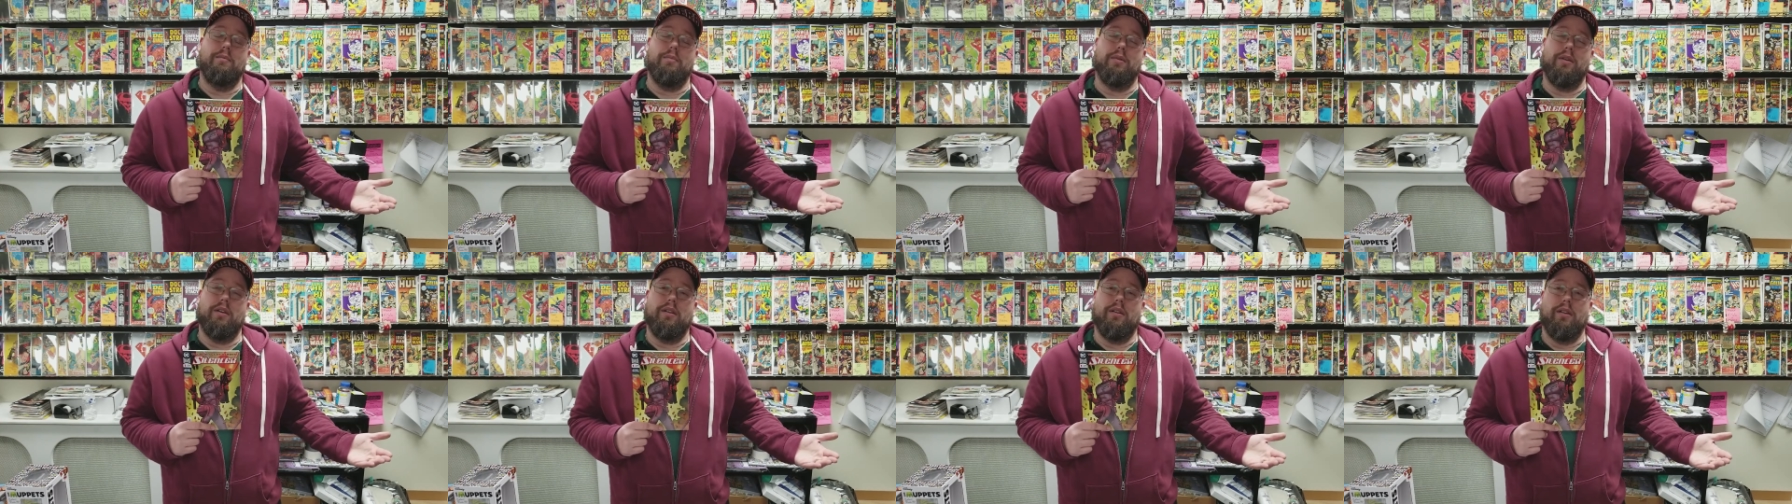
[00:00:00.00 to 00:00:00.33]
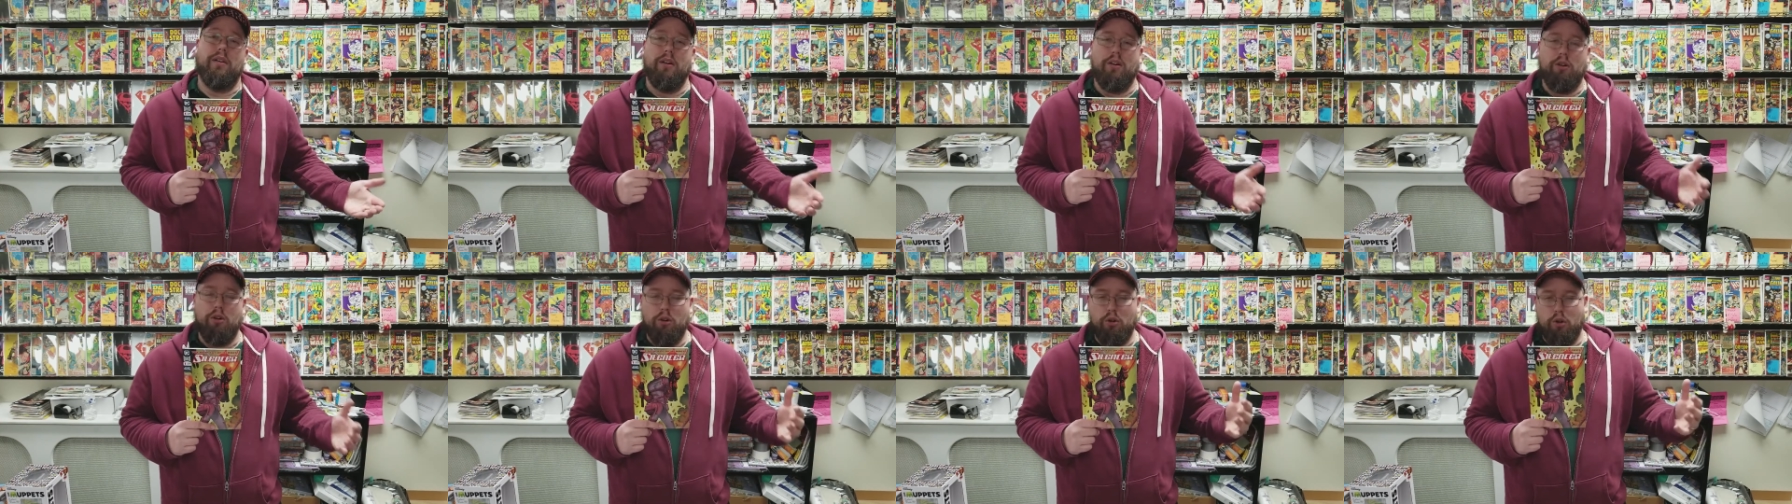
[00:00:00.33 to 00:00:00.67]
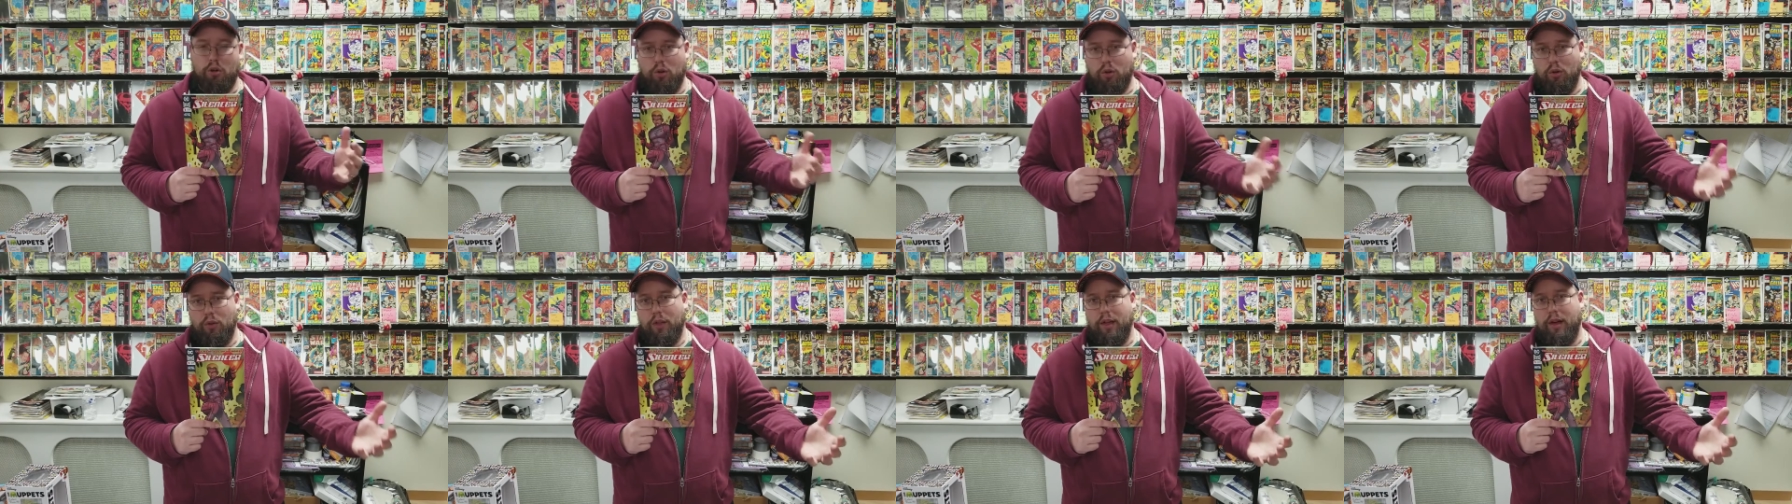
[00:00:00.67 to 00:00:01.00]
but her
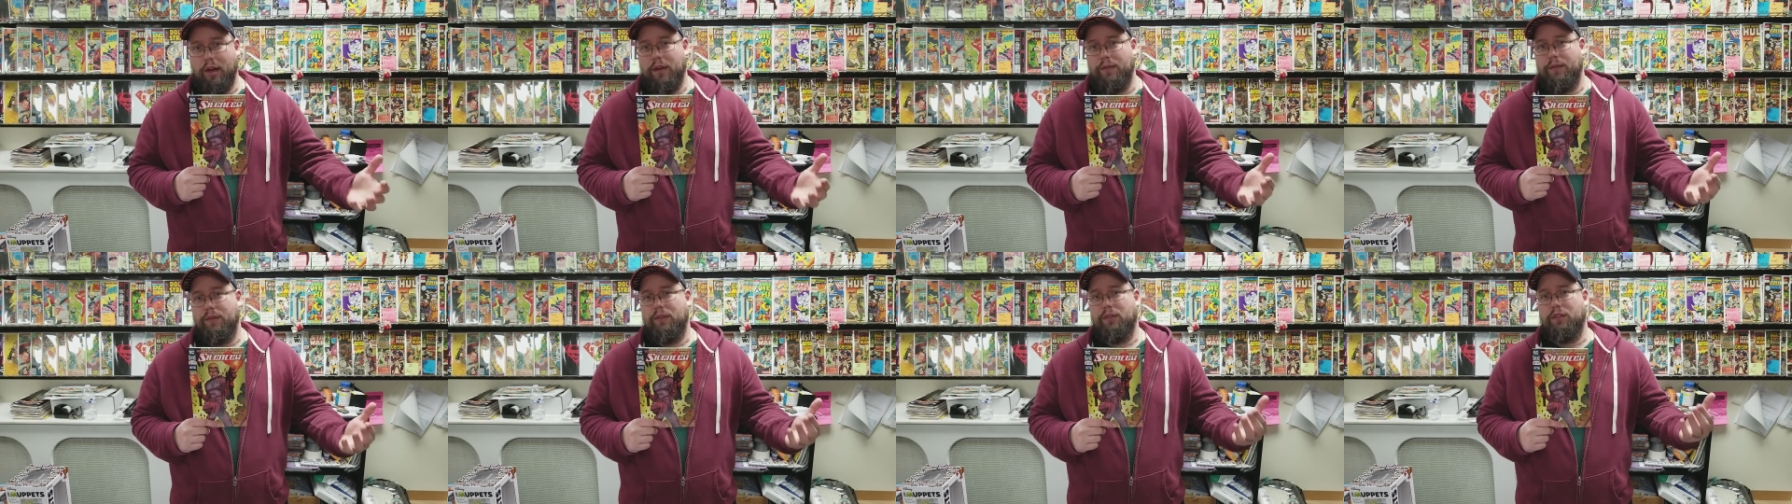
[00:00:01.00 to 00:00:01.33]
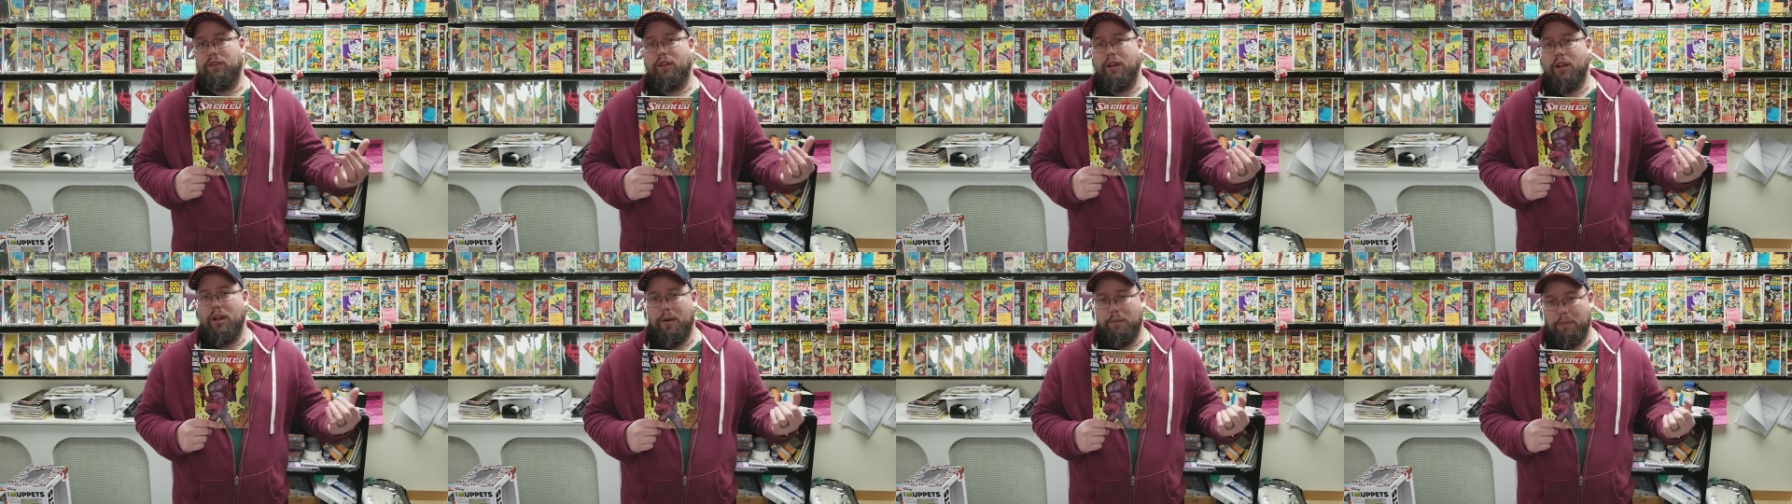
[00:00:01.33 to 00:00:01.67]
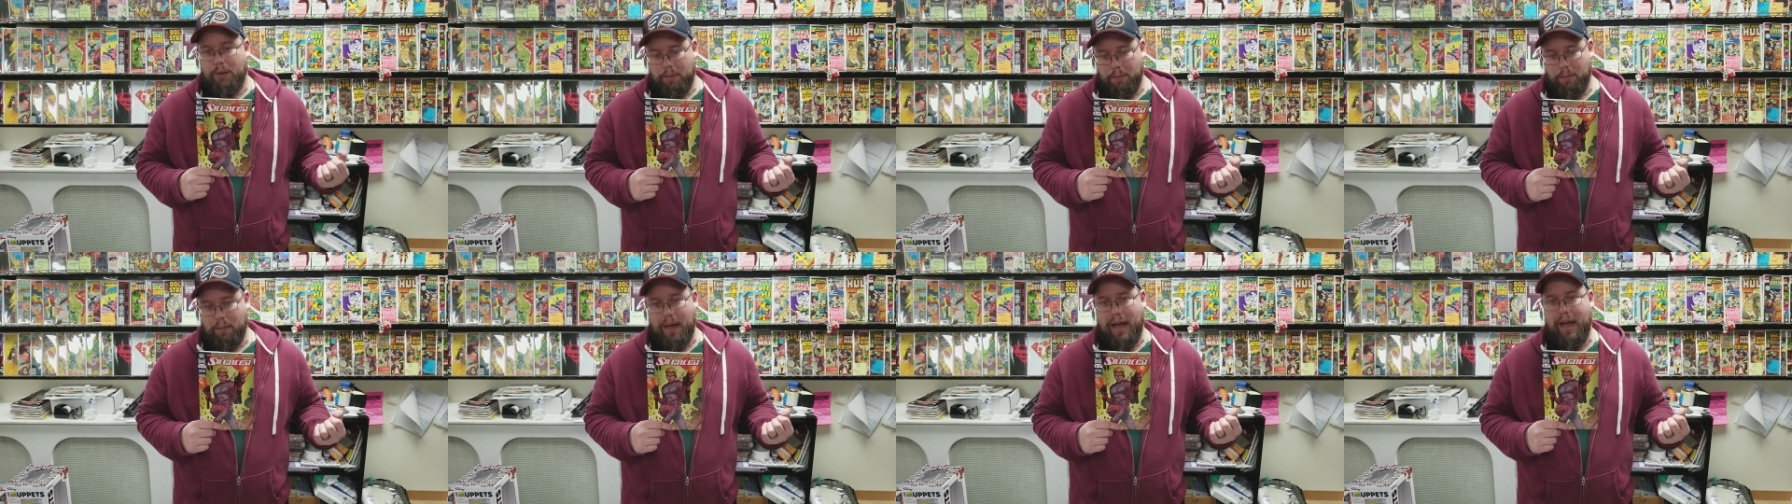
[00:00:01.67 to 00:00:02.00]
old life is
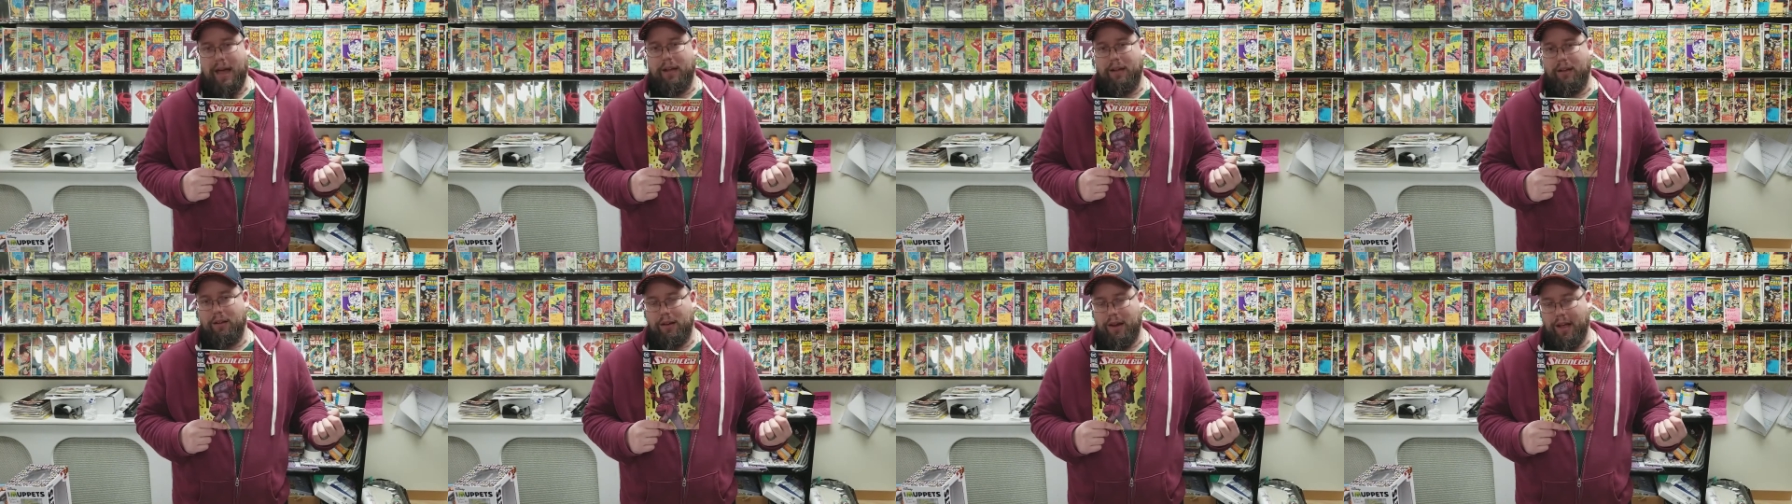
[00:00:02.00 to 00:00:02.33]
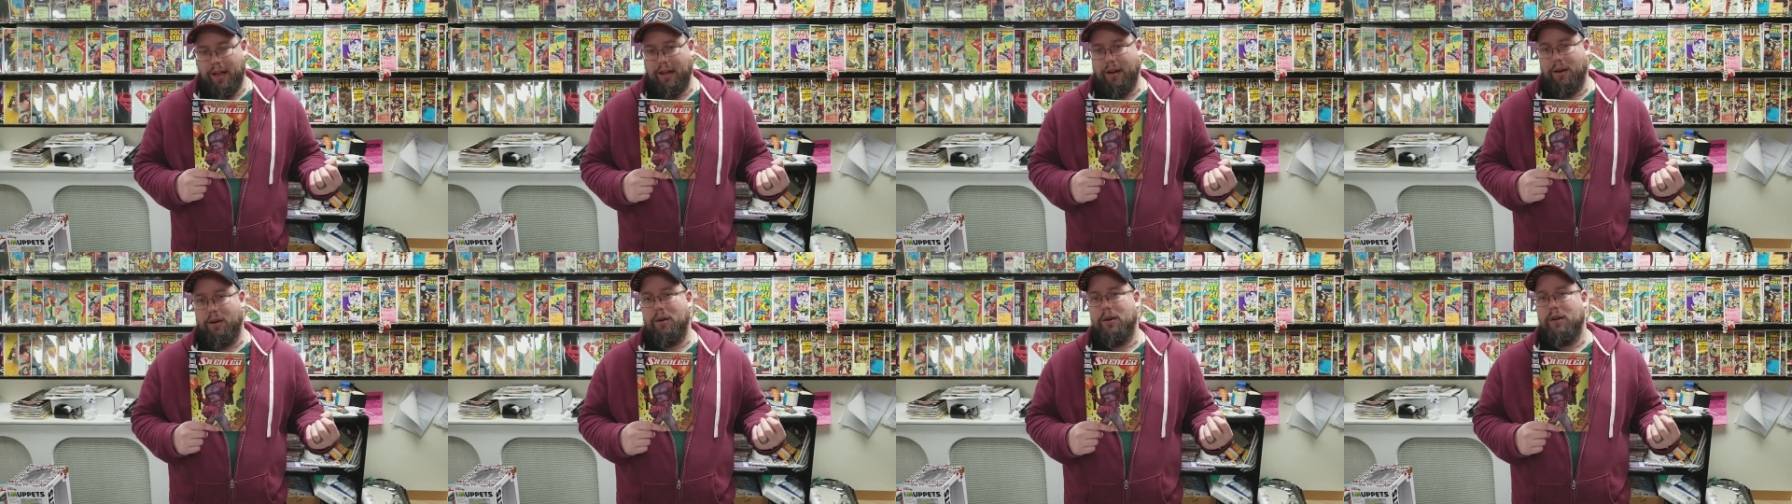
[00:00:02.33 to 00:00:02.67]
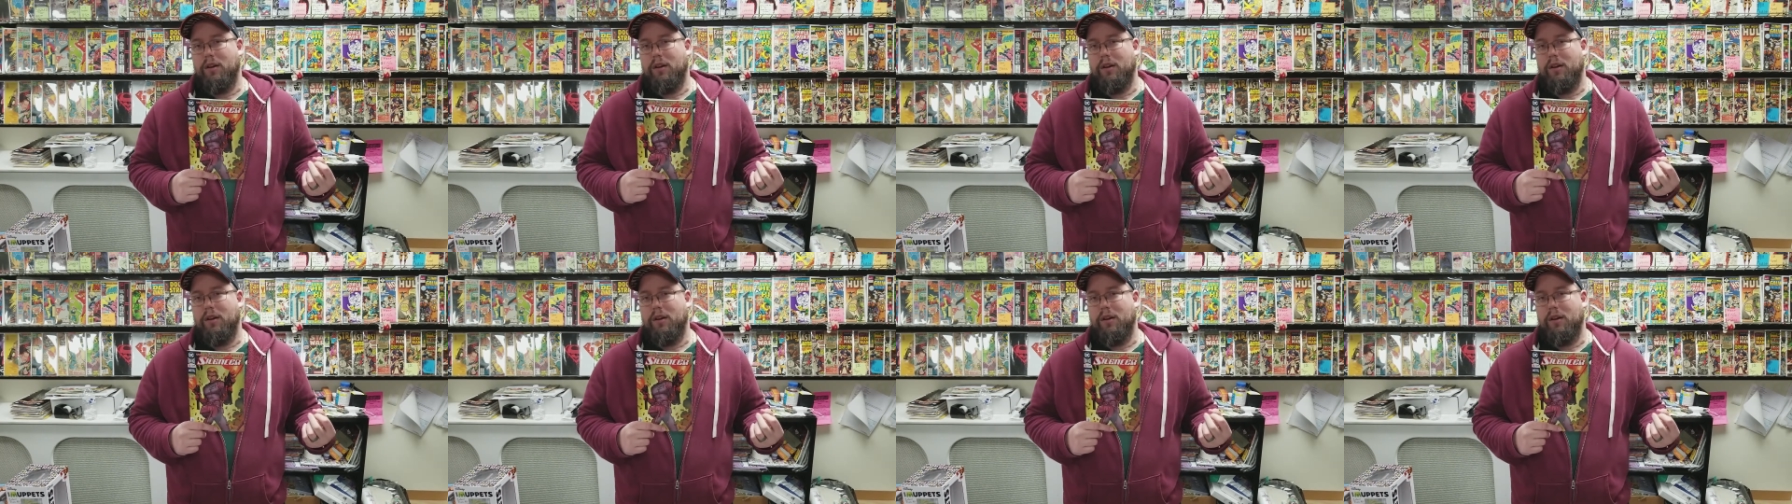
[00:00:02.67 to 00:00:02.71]
coming back now,